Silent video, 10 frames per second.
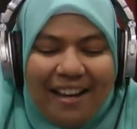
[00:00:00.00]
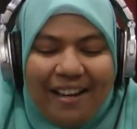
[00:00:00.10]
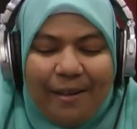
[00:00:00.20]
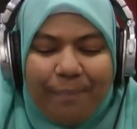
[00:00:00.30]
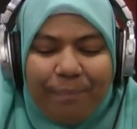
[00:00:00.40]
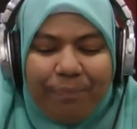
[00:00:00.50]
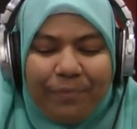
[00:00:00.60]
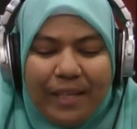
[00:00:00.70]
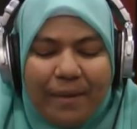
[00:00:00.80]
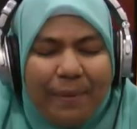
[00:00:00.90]

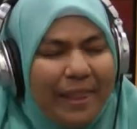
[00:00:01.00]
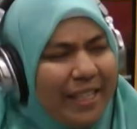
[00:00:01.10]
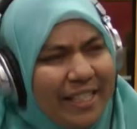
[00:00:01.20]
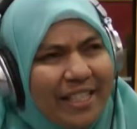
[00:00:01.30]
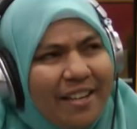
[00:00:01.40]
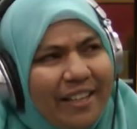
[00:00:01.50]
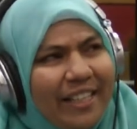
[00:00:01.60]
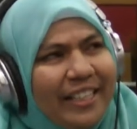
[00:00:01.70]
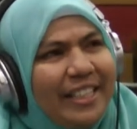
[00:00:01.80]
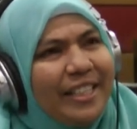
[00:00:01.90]
But this is not
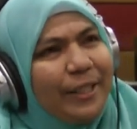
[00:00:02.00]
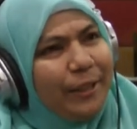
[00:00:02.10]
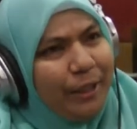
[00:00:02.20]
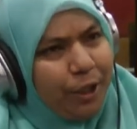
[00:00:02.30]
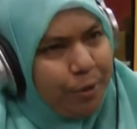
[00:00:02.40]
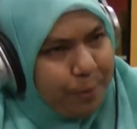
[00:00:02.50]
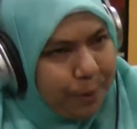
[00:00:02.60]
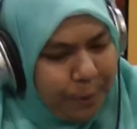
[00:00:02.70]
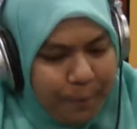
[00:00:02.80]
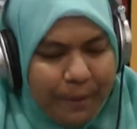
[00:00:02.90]
necessarily true,